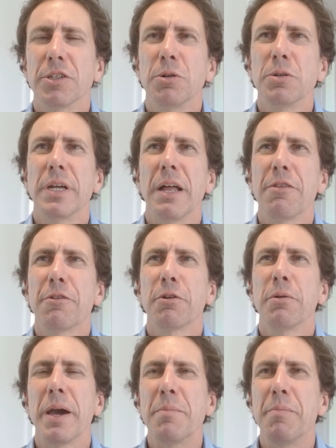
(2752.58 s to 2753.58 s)
all done
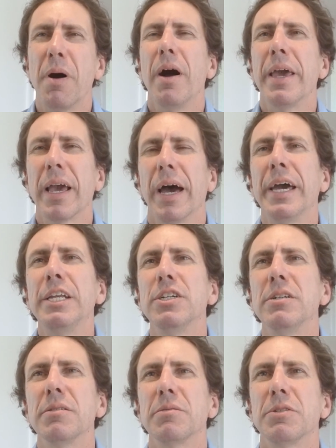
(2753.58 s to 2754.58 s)
through a buying
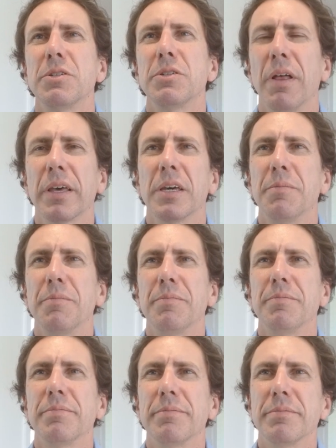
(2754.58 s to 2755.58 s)
agent, sort of like a
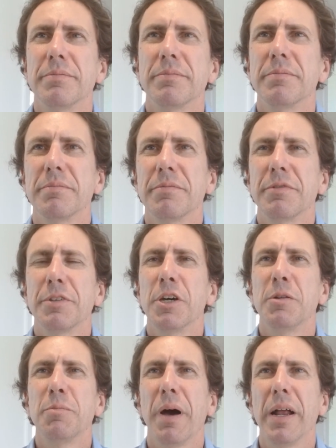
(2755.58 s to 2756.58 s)

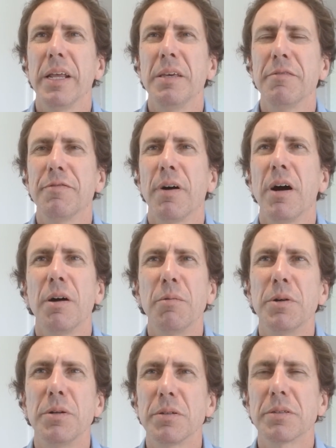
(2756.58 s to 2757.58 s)
third-party
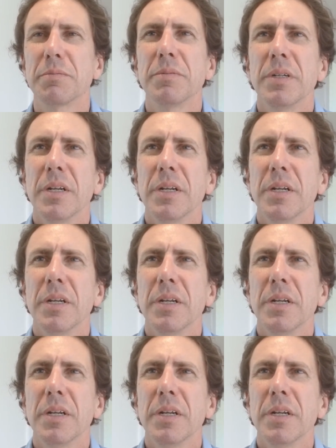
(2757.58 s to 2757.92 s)
firewalled